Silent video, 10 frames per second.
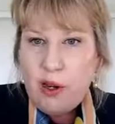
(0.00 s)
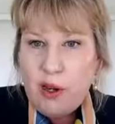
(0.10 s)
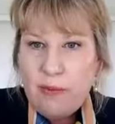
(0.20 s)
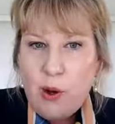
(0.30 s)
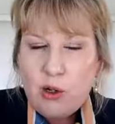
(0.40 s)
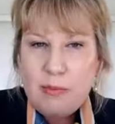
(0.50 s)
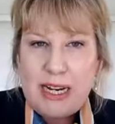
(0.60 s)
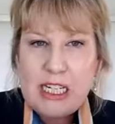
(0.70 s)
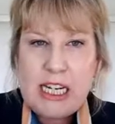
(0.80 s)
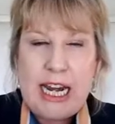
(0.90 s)

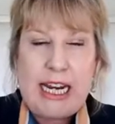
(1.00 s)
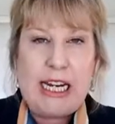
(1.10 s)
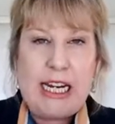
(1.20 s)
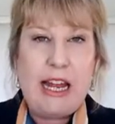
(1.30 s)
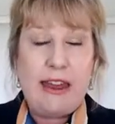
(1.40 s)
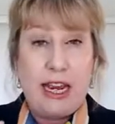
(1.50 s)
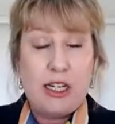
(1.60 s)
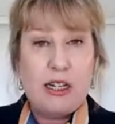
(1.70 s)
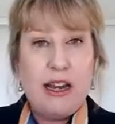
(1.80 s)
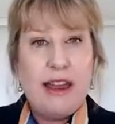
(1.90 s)
Worthwhile mentioning
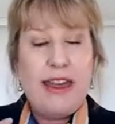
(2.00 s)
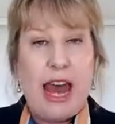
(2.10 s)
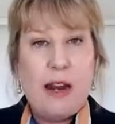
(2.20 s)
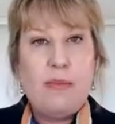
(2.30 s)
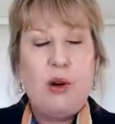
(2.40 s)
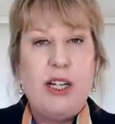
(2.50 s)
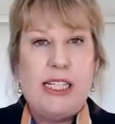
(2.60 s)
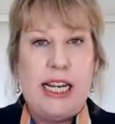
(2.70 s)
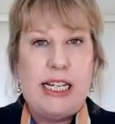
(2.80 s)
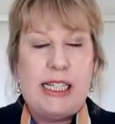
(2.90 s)
that
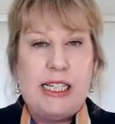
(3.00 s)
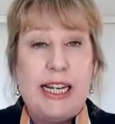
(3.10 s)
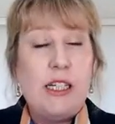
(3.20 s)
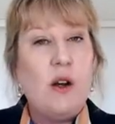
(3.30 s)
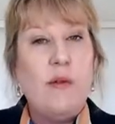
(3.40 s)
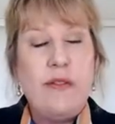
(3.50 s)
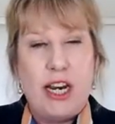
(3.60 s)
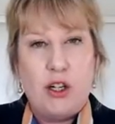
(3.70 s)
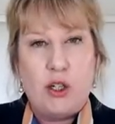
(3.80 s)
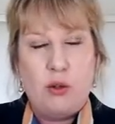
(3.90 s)
process is
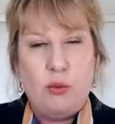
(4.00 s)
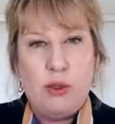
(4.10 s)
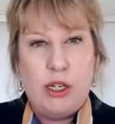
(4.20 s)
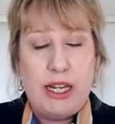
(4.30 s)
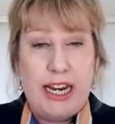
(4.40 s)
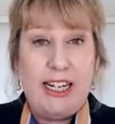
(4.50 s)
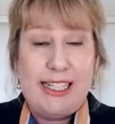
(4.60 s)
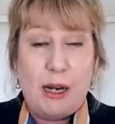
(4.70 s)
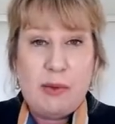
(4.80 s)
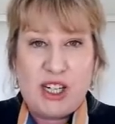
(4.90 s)
confidential. So the
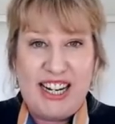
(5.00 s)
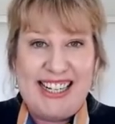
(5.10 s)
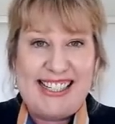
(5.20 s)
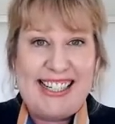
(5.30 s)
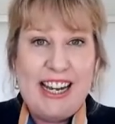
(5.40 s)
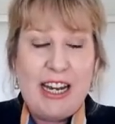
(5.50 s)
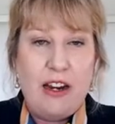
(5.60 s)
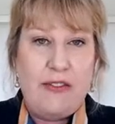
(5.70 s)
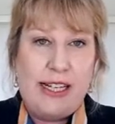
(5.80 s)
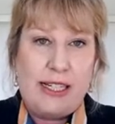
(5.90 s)
exception is
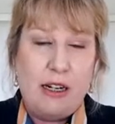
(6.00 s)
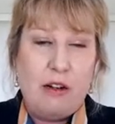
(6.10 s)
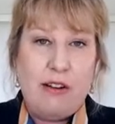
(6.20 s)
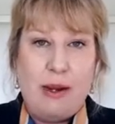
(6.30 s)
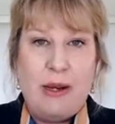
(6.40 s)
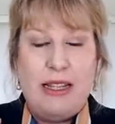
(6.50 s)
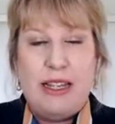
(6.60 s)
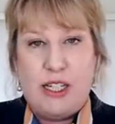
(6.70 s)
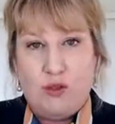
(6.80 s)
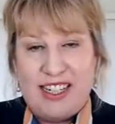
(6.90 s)
if there's an agreement
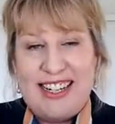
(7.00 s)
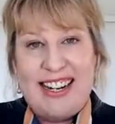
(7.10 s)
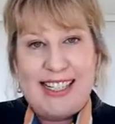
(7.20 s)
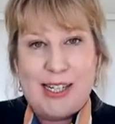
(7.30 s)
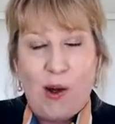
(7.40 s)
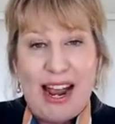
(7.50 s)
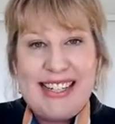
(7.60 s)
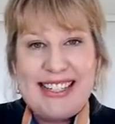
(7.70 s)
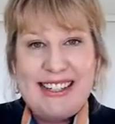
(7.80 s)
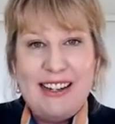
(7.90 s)
that's written and
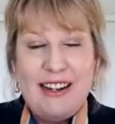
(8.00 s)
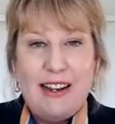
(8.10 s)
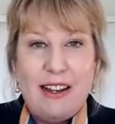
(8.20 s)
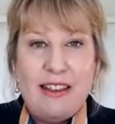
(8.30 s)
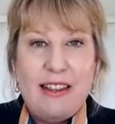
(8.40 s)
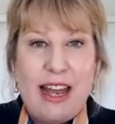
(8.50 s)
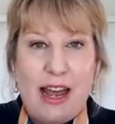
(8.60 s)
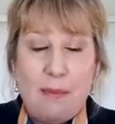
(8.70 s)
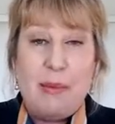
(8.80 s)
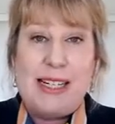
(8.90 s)
signed.
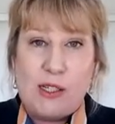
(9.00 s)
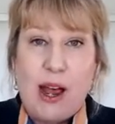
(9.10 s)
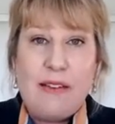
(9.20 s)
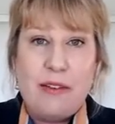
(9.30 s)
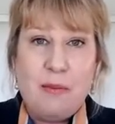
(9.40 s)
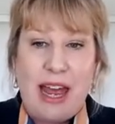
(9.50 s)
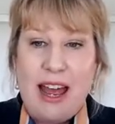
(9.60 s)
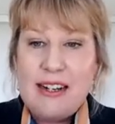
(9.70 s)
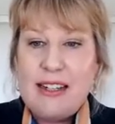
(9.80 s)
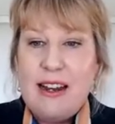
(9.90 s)
But aside from
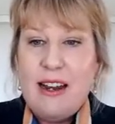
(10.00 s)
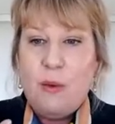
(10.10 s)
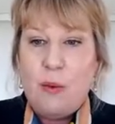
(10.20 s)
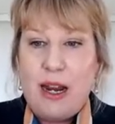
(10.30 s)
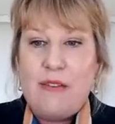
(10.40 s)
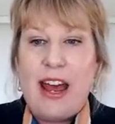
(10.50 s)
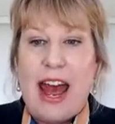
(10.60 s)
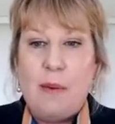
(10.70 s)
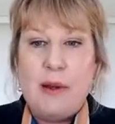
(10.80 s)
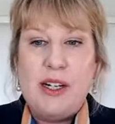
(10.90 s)
that, whatever
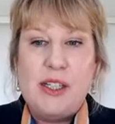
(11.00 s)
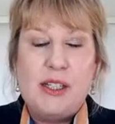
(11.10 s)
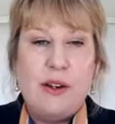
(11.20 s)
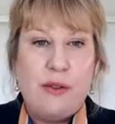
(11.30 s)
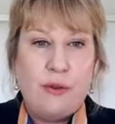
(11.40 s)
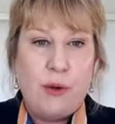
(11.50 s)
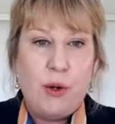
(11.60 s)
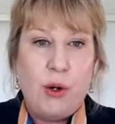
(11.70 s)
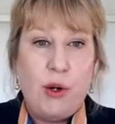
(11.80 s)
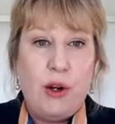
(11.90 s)
happens
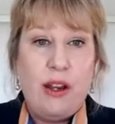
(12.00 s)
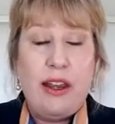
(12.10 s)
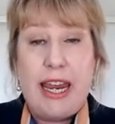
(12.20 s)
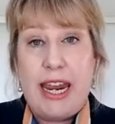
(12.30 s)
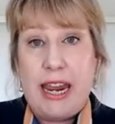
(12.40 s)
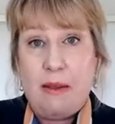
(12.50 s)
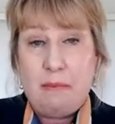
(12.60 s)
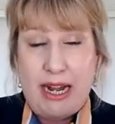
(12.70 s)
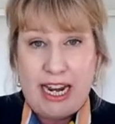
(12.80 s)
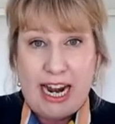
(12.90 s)
through the
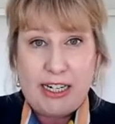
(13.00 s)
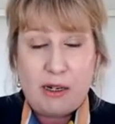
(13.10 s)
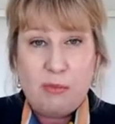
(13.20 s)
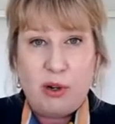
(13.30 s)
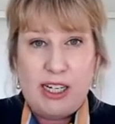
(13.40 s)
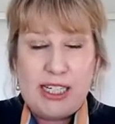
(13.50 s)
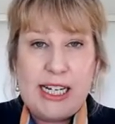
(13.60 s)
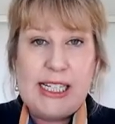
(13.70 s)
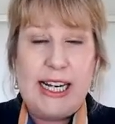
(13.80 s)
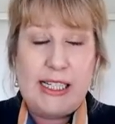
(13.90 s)
mediation
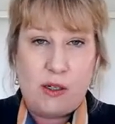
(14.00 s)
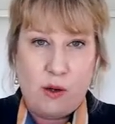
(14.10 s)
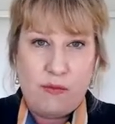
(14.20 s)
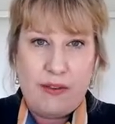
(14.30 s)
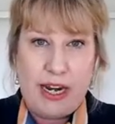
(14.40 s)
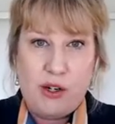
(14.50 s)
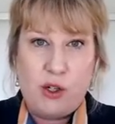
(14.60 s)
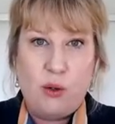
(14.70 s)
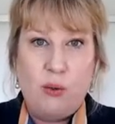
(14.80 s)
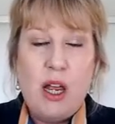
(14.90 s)
process is
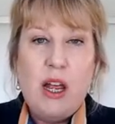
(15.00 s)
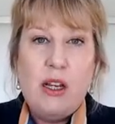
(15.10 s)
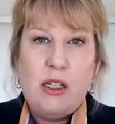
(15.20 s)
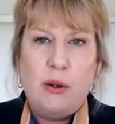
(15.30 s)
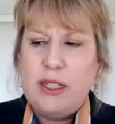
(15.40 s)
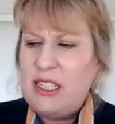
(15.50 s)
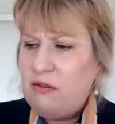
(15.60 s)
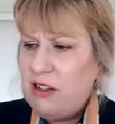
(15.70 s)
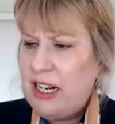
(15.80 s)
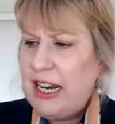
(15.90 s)
confidential. So it's
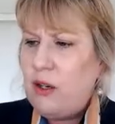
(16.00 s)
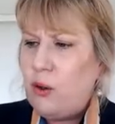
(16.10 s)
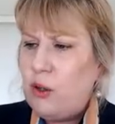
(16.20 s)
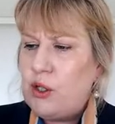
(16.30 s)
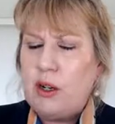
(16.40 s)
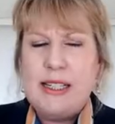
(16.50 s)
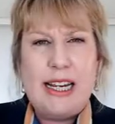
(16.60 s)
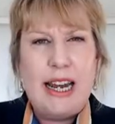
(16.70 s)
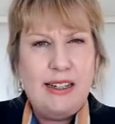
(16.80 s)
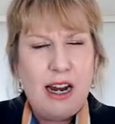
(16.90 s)
really good because
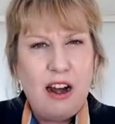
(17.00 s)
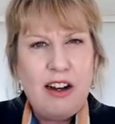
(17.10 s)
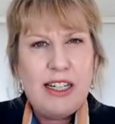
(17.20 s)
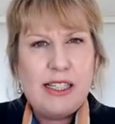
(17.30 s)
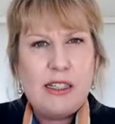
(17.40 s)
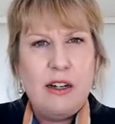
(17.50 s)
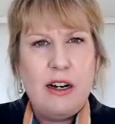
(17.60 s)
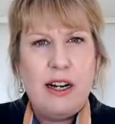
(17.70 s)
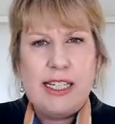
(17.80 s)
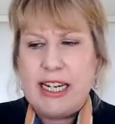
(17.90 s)
it encourages
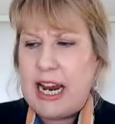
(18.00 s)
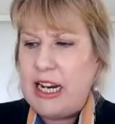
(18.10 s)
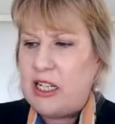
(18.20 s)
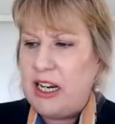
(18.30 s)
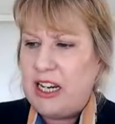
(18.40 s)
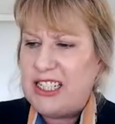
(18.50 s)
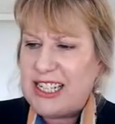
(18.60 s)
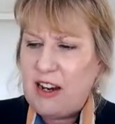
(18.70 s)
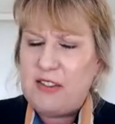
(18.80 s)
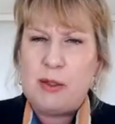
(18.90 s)
negotiation in a
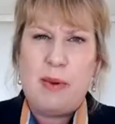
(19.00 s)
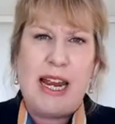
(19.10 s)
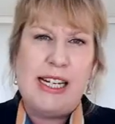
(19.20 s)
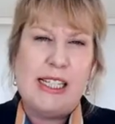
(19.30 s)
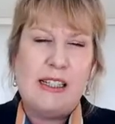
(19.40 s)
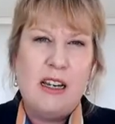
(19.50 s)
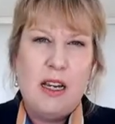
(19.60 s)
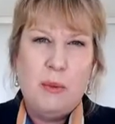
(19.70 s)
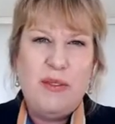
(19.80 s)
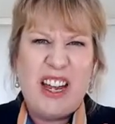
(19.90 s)
safe space
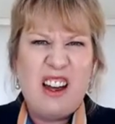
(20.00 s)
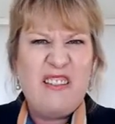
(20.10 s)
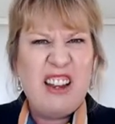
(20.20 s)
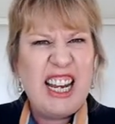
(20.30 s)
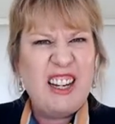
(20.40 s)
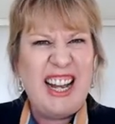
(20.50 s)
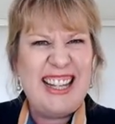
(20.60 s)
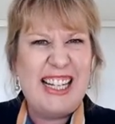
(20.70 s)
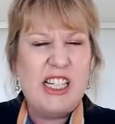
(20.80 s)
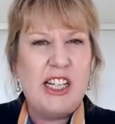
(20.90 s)
without feeling
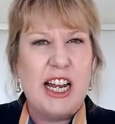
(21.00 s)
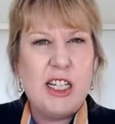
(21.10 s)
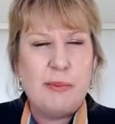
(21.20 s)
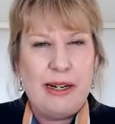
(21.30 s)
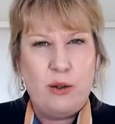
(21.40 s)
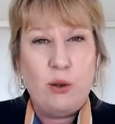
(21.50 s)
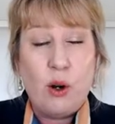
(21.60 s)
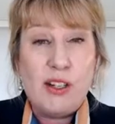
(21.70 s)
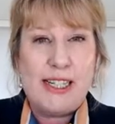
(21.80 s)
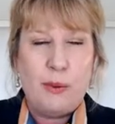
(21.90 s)
like there's judgment or
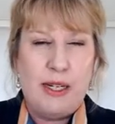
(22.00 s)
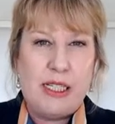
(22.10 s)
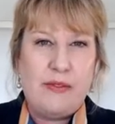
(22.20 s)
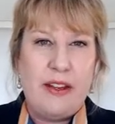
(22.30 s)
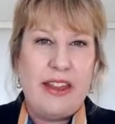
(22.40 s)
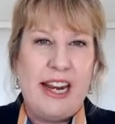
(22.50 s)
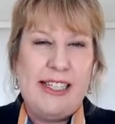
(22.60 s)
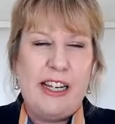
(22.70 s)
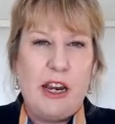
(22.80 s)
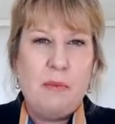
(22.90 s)
consequence for
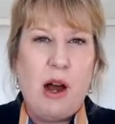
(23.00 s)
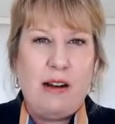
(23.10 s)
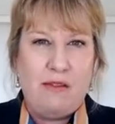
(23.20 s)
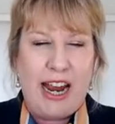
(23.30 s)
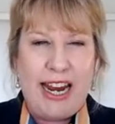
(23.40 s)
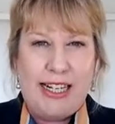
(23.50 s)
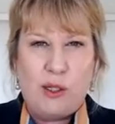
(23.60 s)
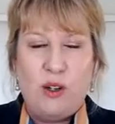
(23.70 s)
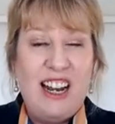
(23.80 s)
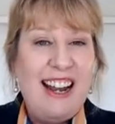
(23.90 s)
things that you might raise, or